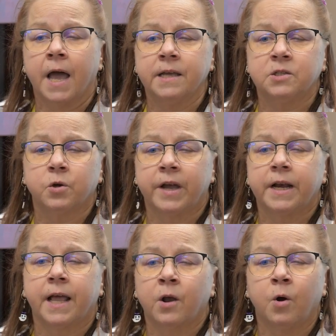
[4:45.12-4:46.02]
I enjoy
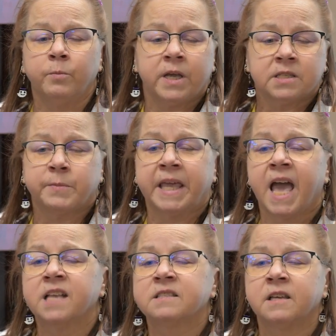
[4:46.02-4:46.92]
it at home because my
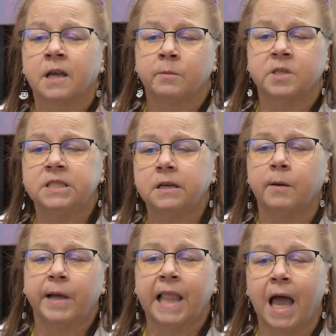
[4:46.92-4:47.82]
cats can come and sit
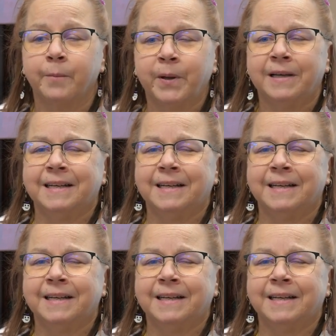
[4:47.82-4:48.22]
on my lap.